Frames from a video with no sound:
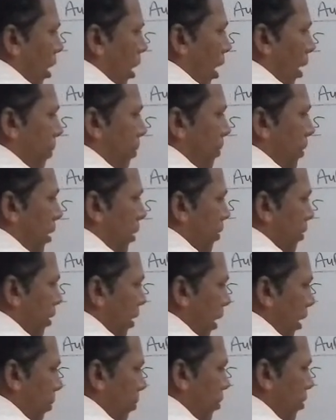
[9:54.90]
of the
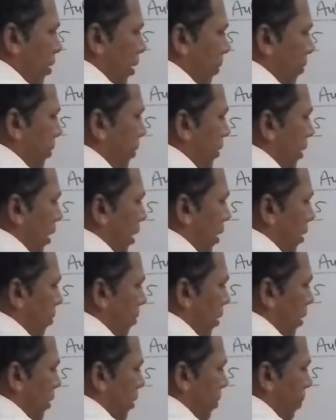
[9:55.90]
same
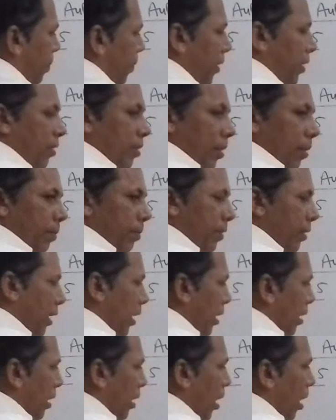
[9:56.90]
subcell, means p
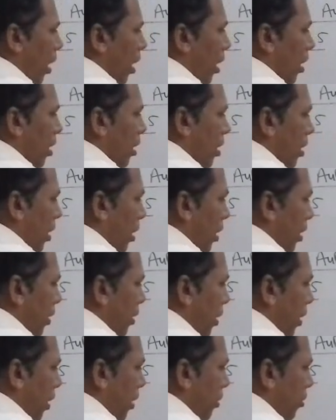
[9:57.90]
subcell,
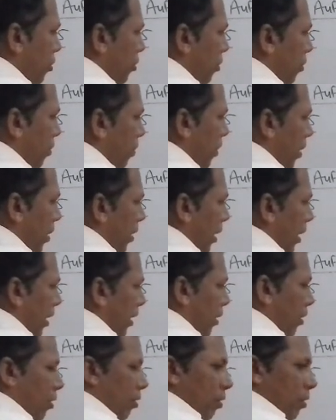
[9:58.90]
contains one
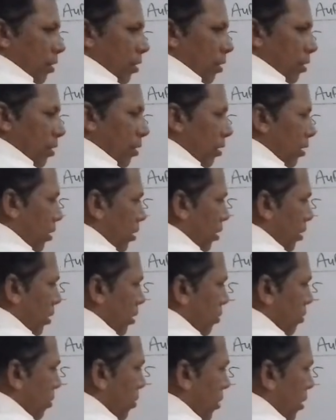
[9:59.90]
electron.
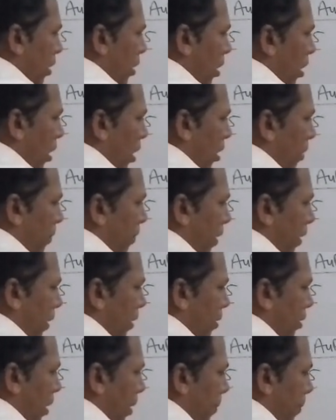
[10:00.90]
So they are, for
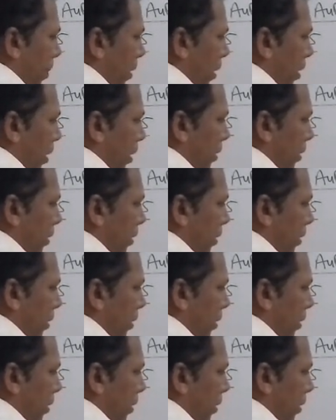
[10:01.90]
example,